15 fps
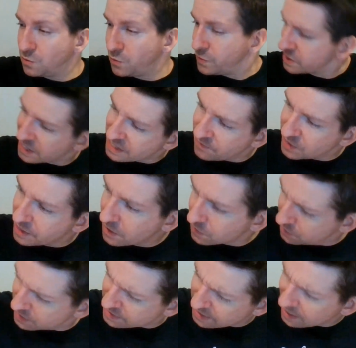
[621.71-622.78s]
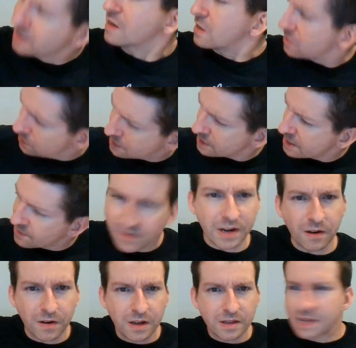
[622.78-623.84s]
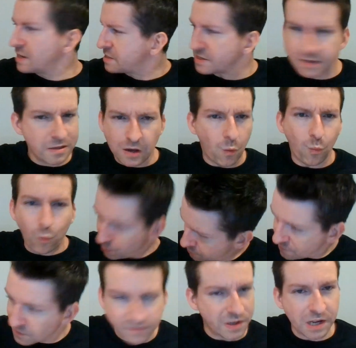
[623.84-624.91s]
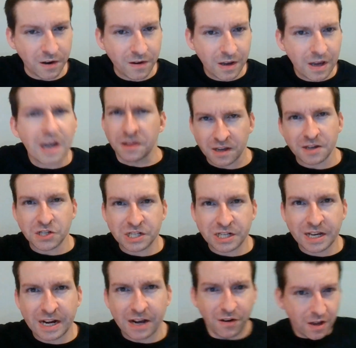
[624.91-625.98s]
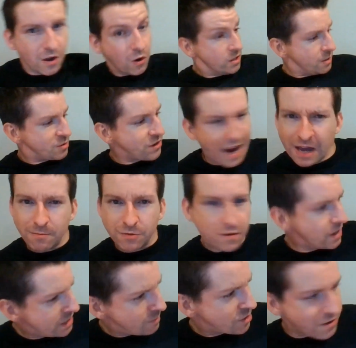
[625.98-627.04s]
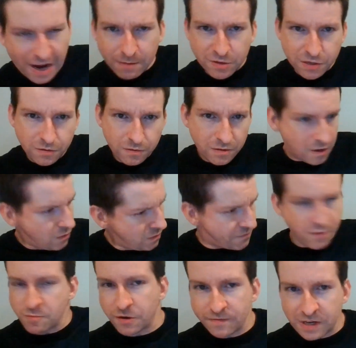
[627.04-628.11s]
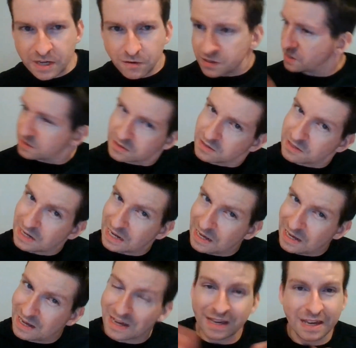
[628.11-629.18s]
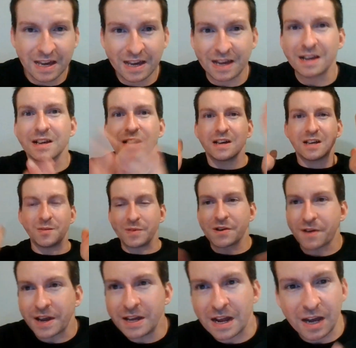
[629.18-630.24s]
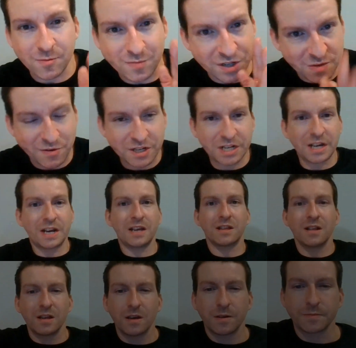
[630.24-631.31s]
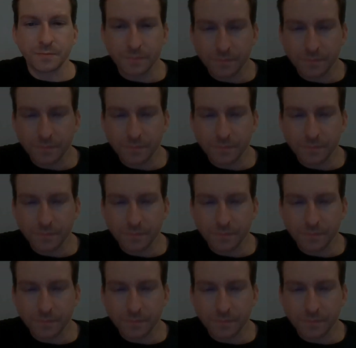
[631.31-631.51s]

Ooh, check the video. Look at that at that video. That is a, a wonderful video. I think you should check it out. Subscribe. You can subscribe too. Oh, for more videos? Ah, yeah. That'd be great. I'd much appreciate it.